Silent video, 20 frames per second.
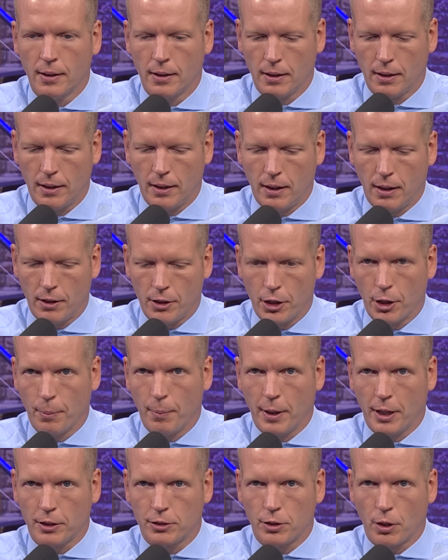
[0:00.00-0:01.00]
you know, your
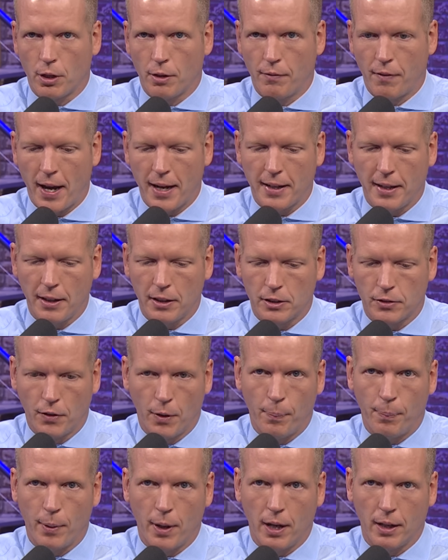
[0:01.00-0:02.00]
Minnesota Vikings
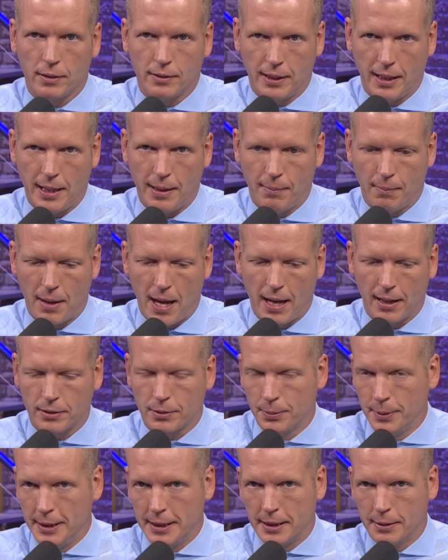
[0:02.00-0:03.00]
football team
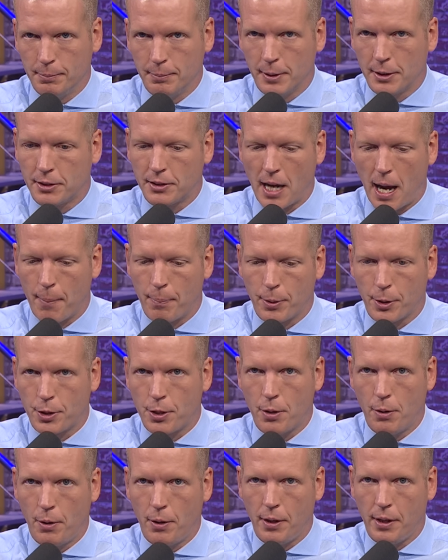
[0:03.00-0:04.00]
last week and missed
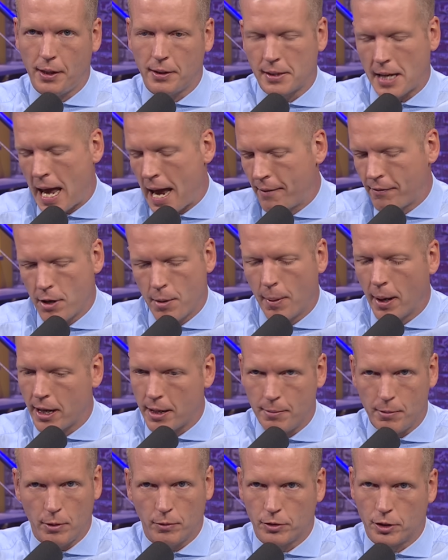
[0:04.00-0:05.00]
opportunities.
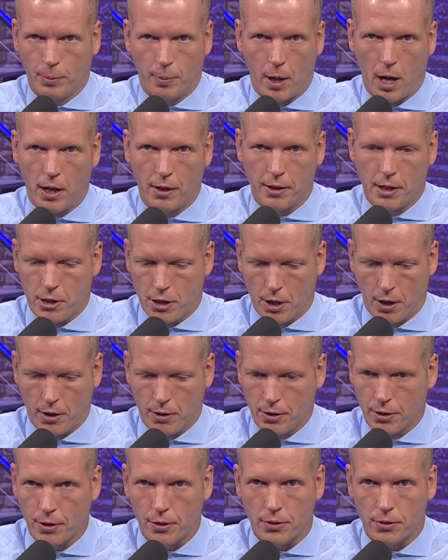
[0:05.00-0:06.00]
Everybody moves the ball in the
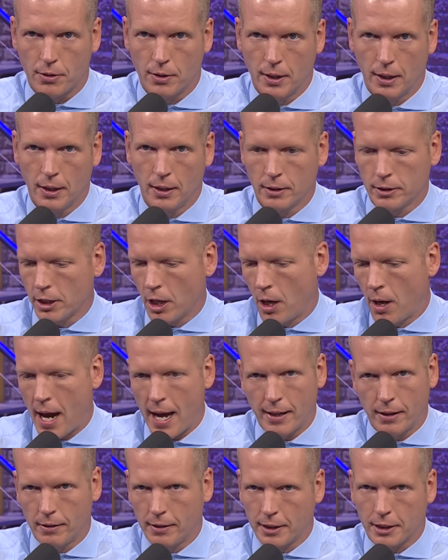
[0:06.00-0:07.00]
Chargers. So
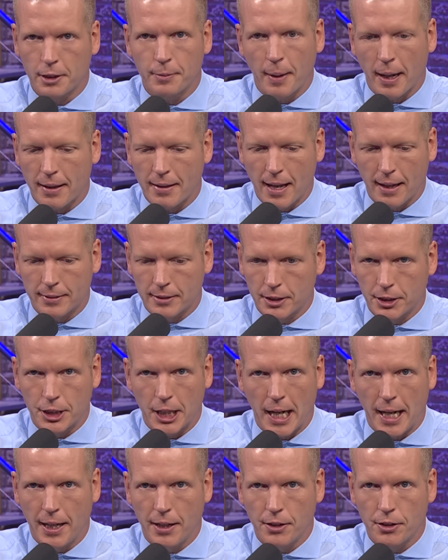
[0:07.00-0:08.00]
I don't expect that to
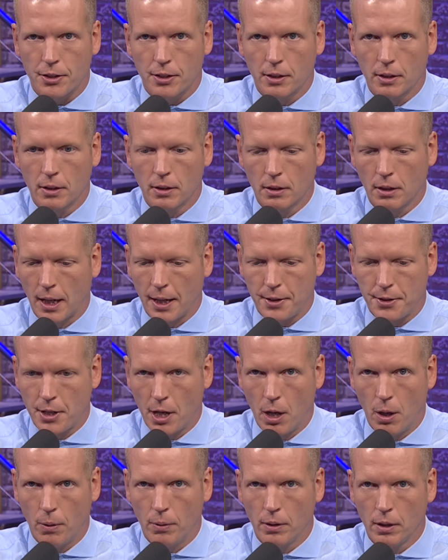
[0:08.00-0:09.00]
change. I
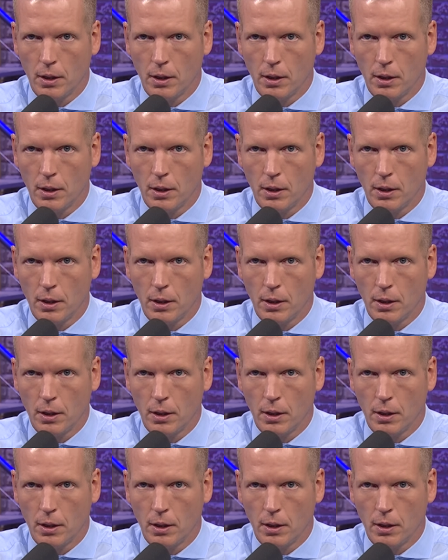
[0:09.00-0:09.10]
don't.